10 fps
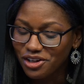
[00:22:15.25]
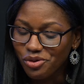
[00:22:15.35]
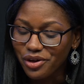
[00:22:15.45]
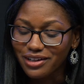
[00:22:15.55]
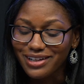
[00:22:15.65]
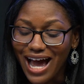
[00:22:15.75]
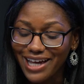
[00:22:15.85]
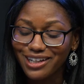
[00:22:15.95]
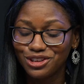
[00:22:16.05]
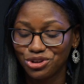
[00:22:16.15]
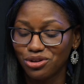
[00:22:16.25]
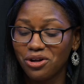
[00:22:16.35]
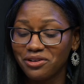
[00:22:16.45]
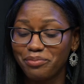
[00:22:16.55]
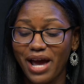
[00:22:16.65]
We are not in
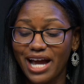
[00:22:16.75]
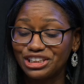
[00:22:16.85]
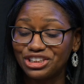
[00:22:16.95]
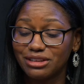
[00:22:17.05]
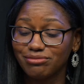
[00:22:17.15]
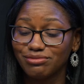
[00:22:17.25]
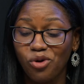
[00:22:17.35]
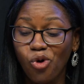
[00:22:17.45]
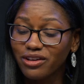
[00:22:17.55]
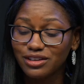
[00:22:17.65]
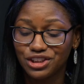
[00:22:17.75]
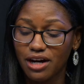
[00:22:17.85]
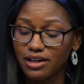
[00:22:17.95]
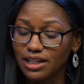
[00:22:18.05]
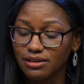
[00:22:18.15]
control of the pasture or the
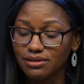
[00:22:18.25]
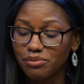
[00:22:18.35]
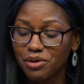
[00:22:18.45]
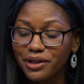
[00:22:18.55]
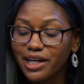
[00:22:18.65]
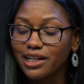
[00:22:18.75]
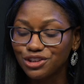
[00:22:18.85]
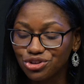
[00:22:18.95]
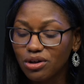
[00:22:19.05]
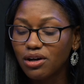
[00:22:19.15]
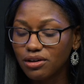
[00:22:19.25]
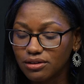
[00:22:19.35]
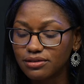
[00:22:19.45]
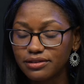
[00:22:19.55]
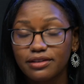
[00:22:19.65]
journey, but we can
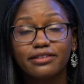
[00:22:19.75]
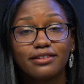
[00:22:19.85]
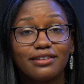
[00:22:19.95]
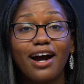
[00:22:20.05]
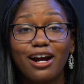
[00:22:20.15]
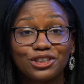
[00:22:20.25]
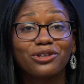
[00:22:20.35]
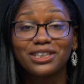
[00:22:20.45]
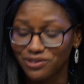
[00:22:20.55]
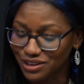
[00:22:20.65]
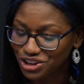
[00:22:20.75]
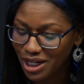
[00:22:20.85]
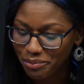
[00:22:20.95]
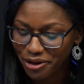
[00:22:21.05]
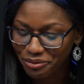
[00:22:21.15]
control our trust for the
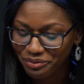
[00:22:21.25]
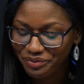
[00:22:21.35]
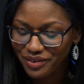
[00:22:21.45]
shepherd.